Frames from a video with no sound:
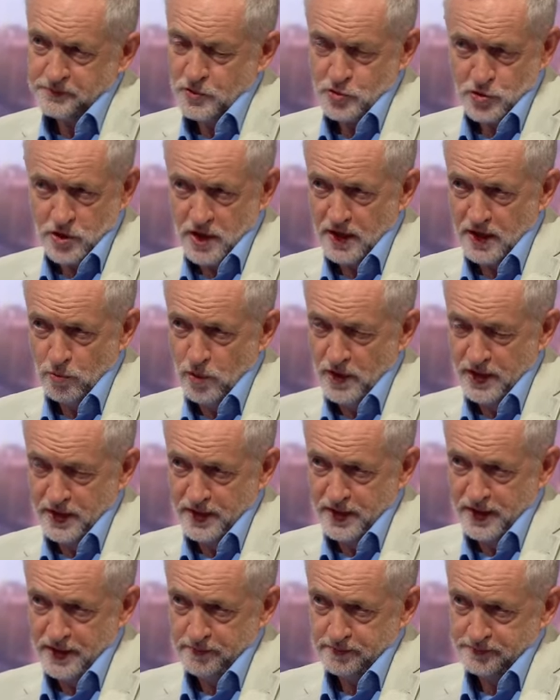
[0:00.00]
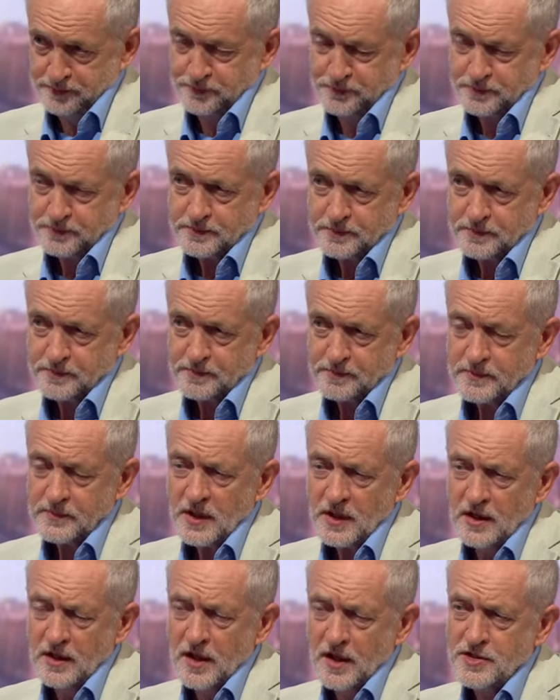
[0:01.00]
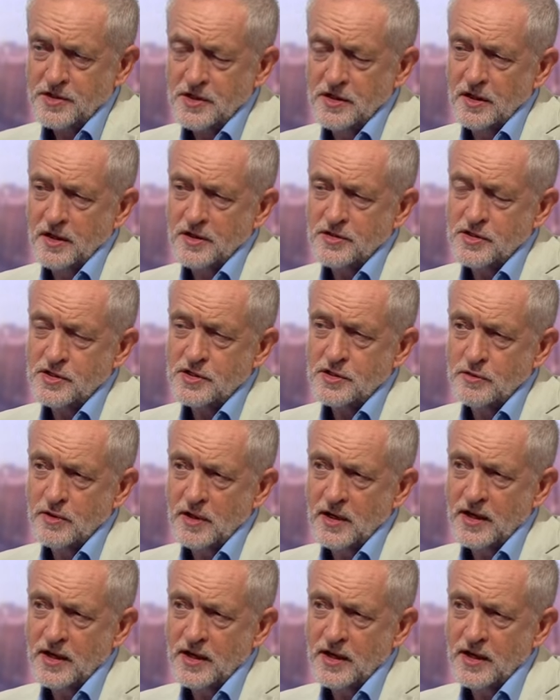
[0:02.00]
try and win the 1992 mm.